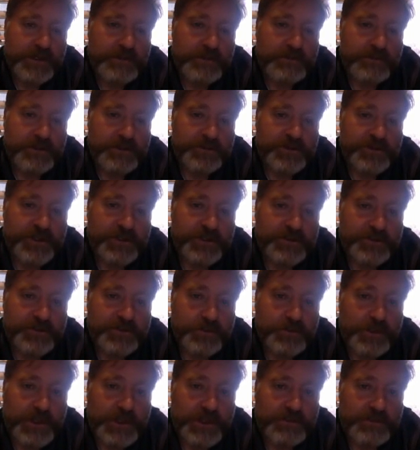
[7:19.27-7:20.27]
listening
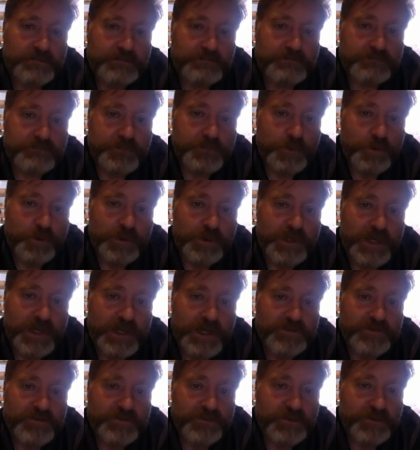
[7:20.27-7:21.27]
to a
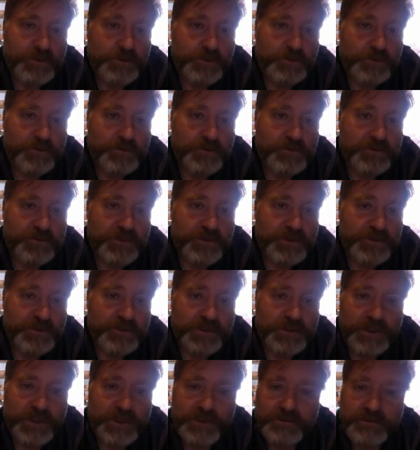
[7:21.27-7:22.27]
broadcast of the news
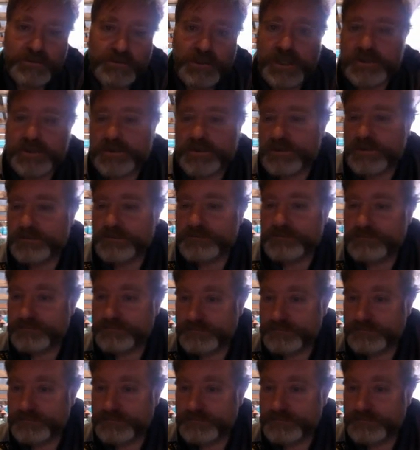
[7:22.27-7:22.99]
in London.